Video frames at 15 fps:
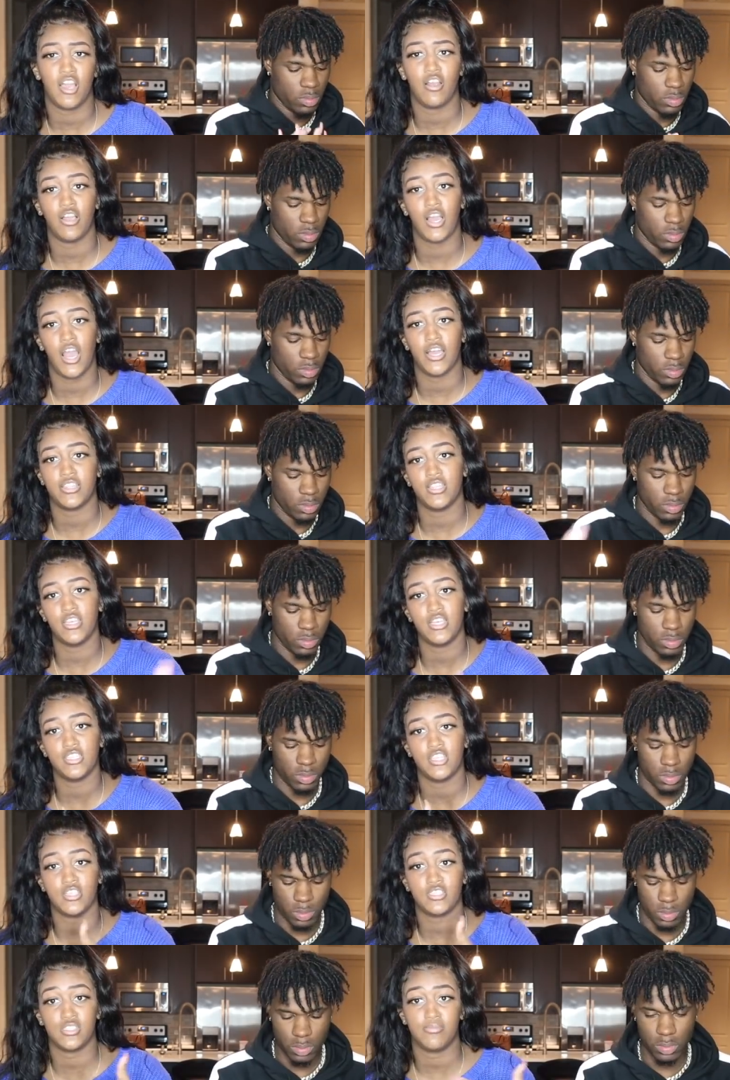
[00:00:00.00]
Speaker 1: y'all got this.
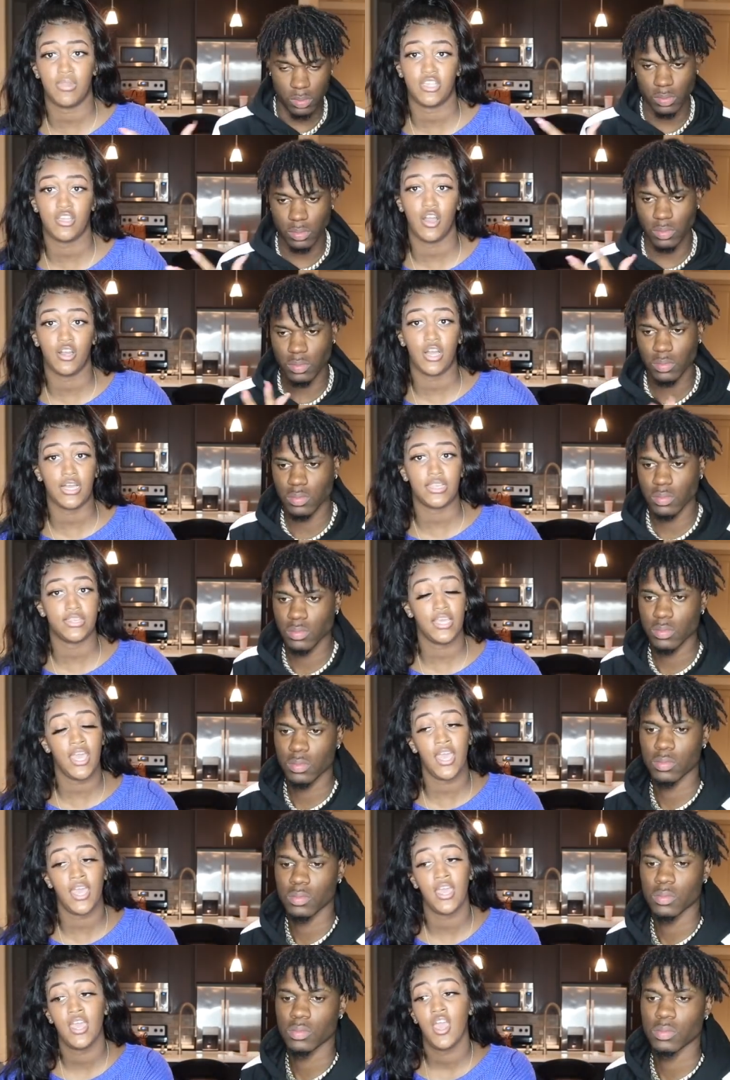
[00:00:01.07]
Y'all seem like y'all got
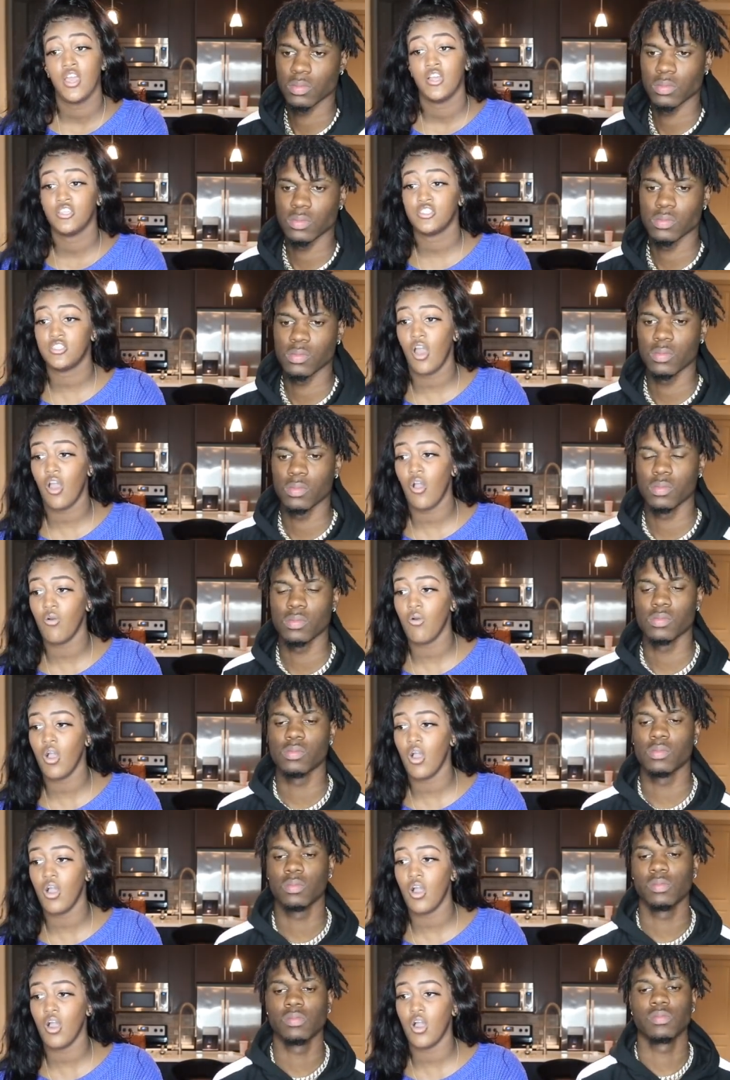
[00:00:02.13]
that. So,
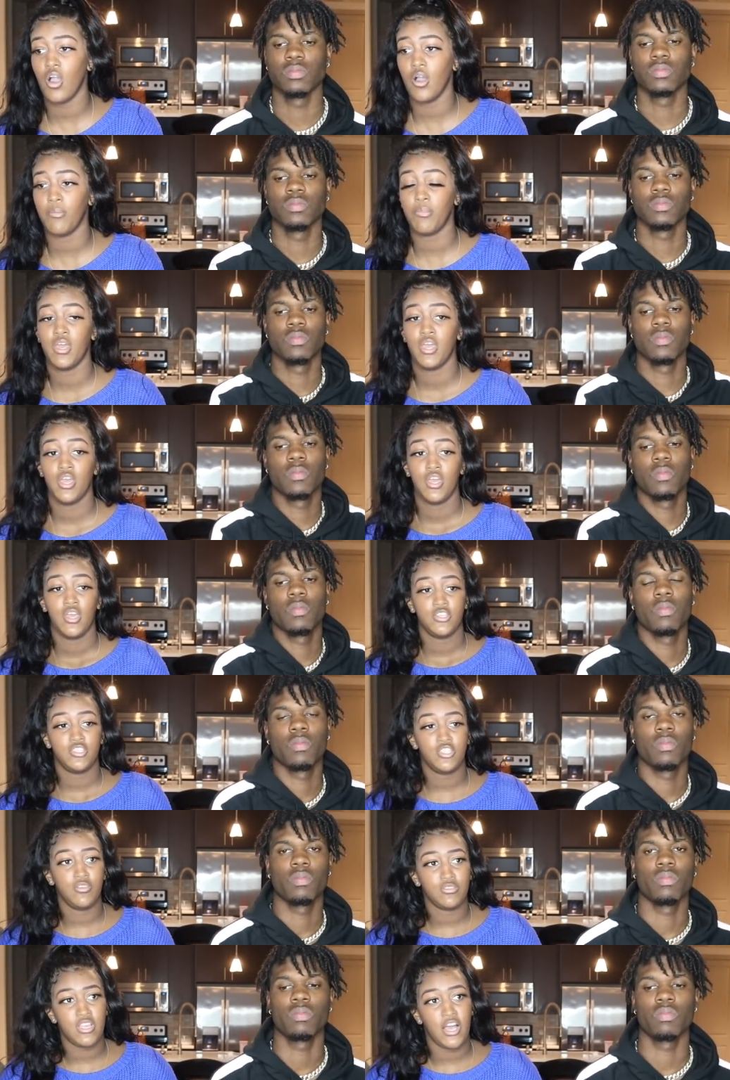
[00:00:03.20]
um,
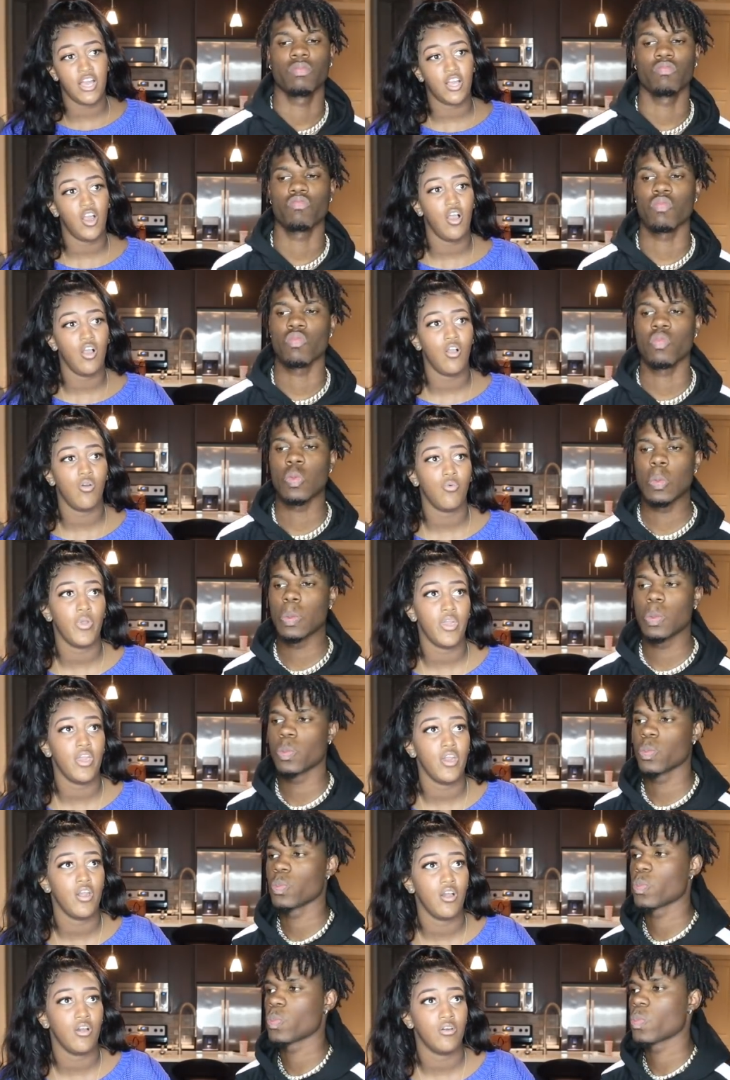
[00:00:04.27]
she was like, oh,
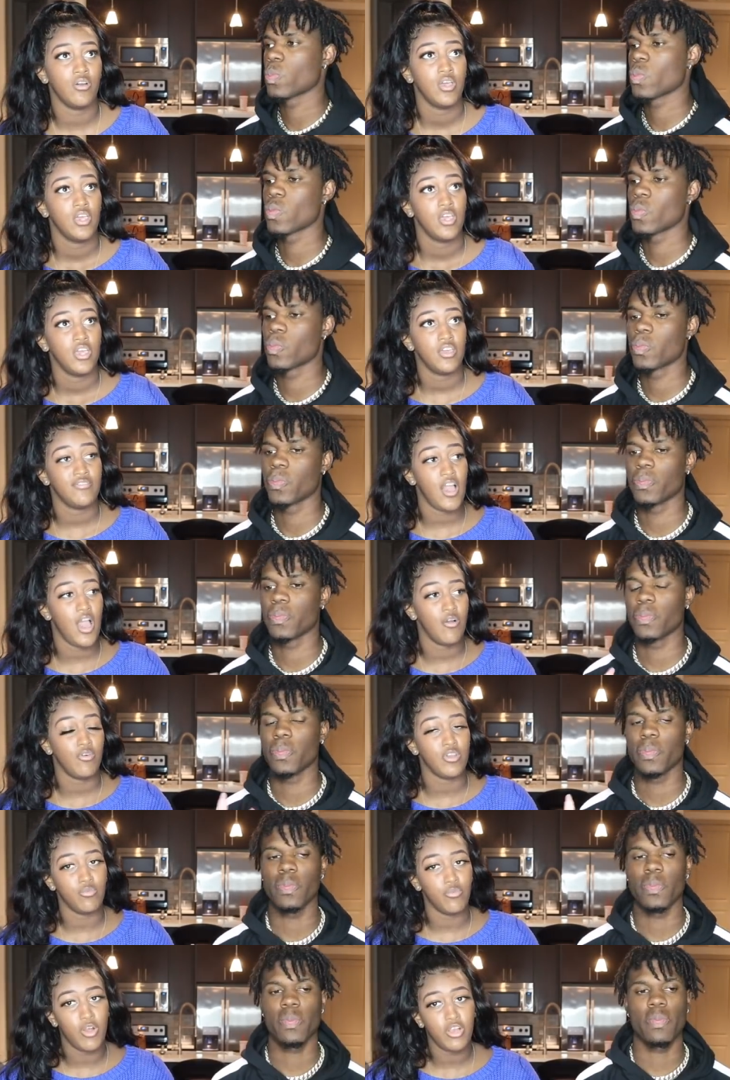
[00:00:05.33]
well, if y'all
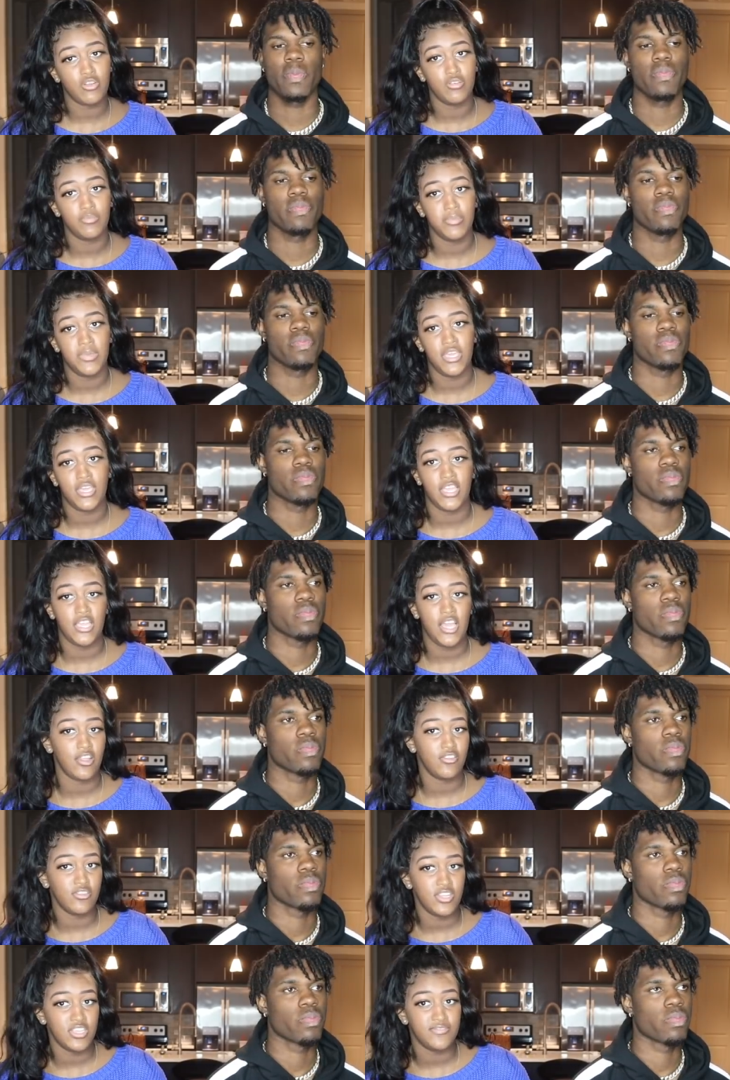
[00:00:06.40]
want to work with me, can y'all
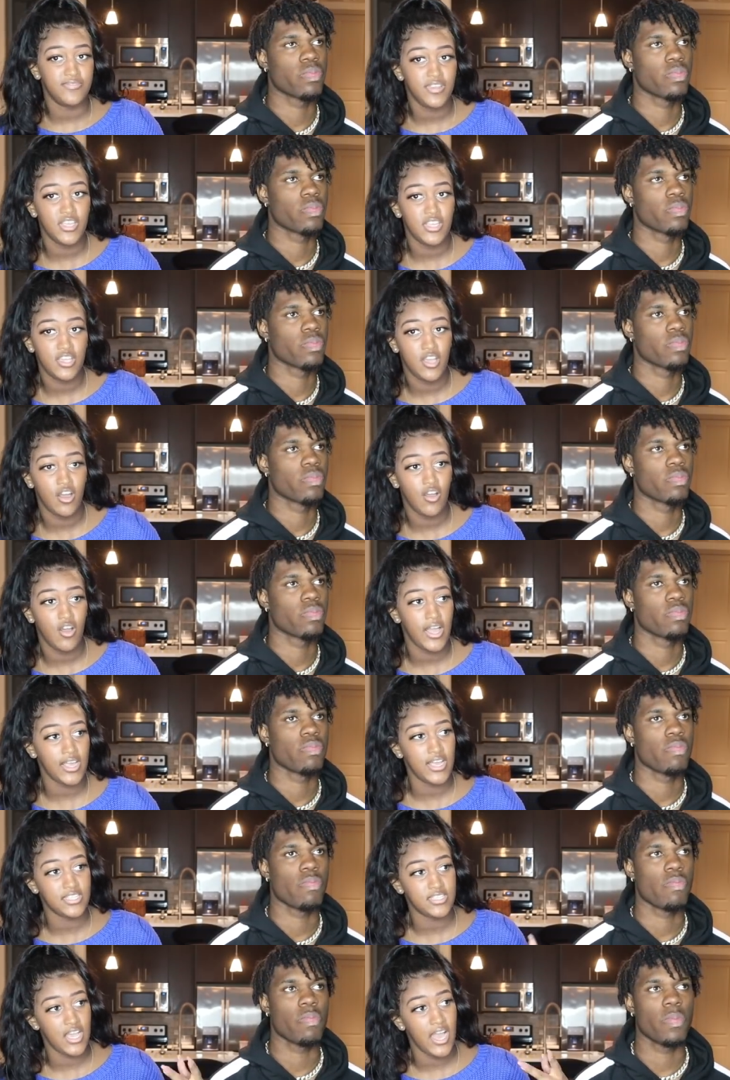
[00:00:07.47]
do this video? I
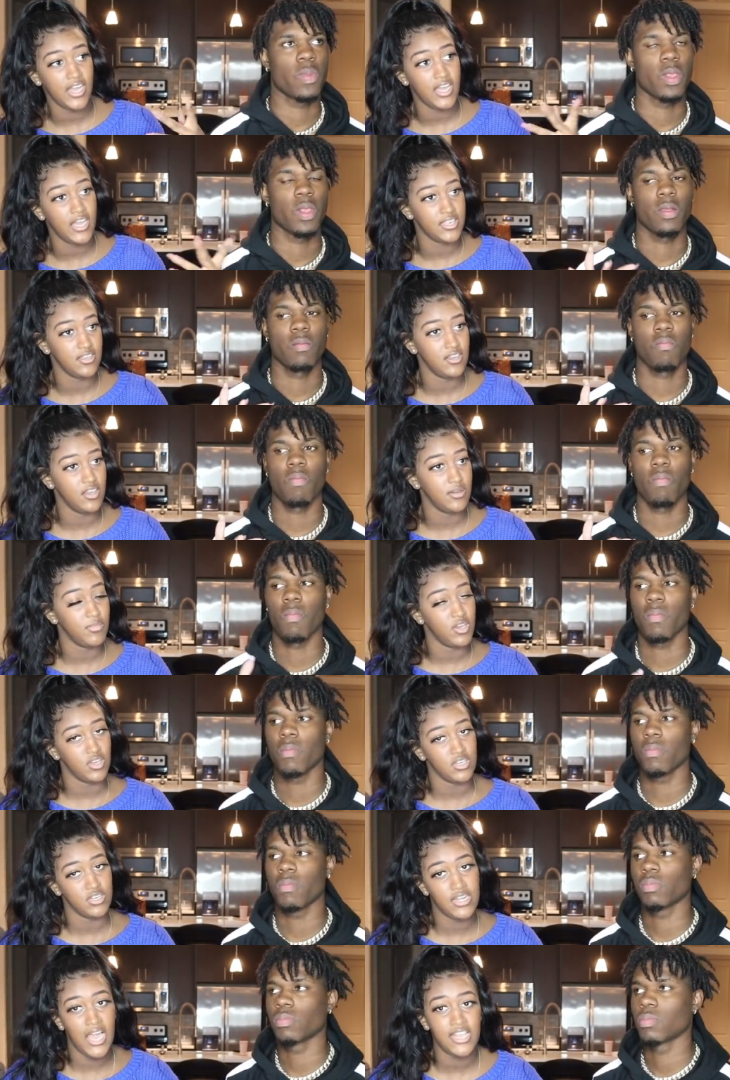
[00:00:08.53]
got I got um,
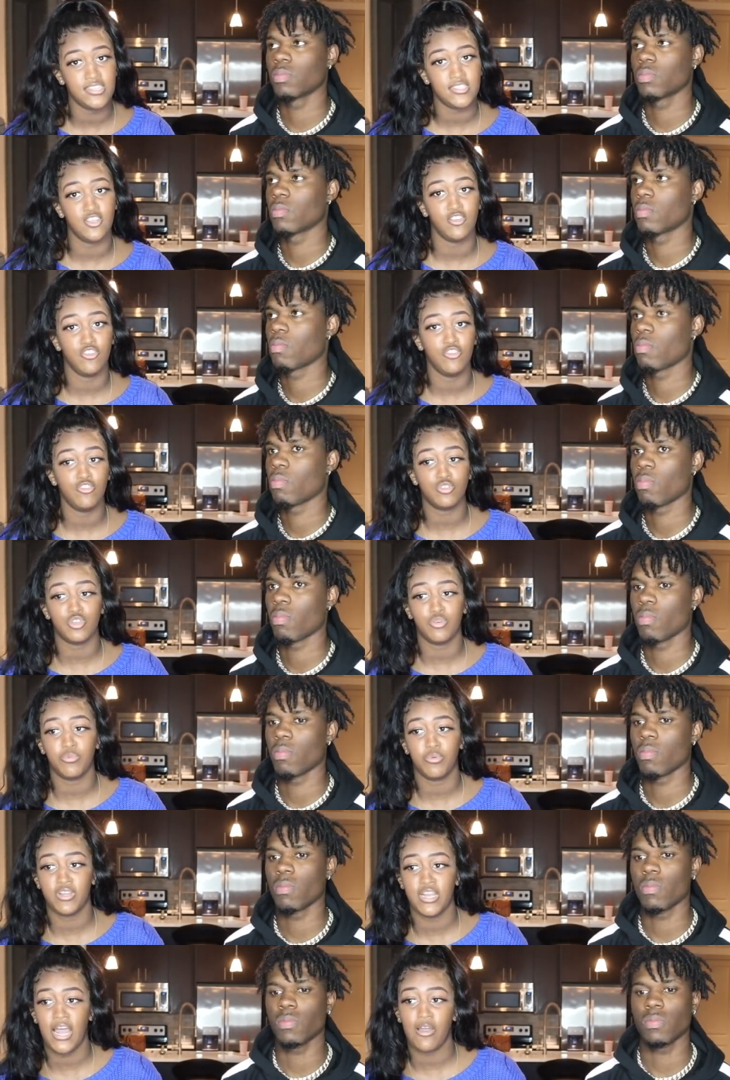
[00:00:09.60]
a nice little
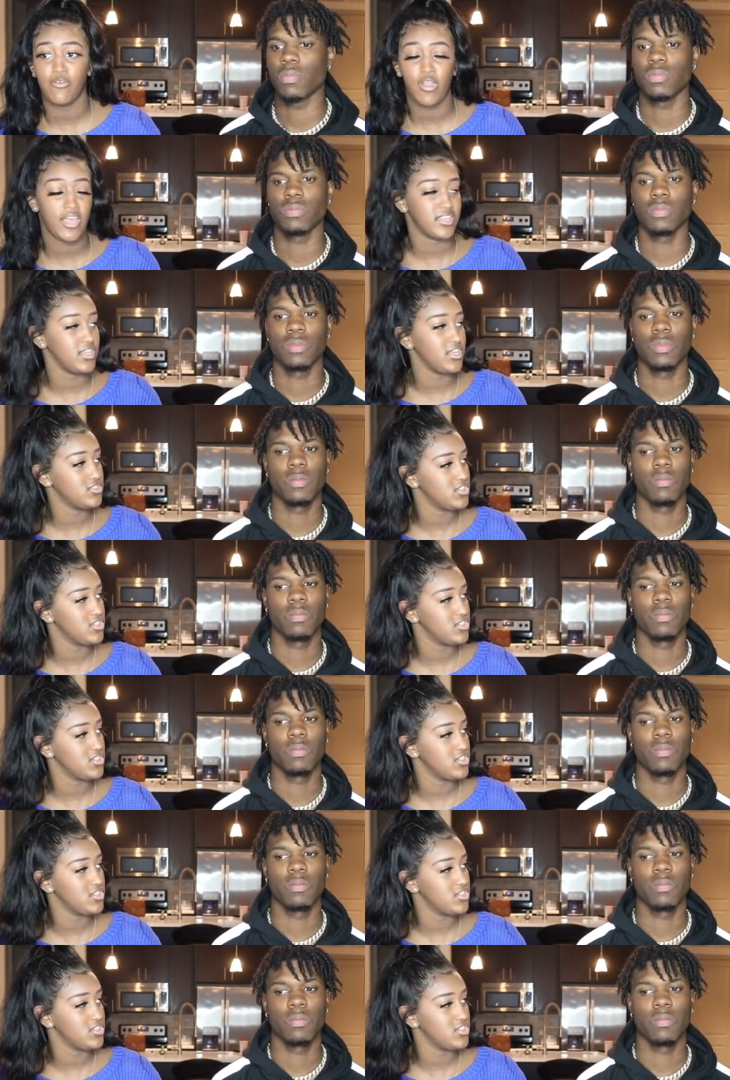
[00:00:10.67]
YouTuber that I would like to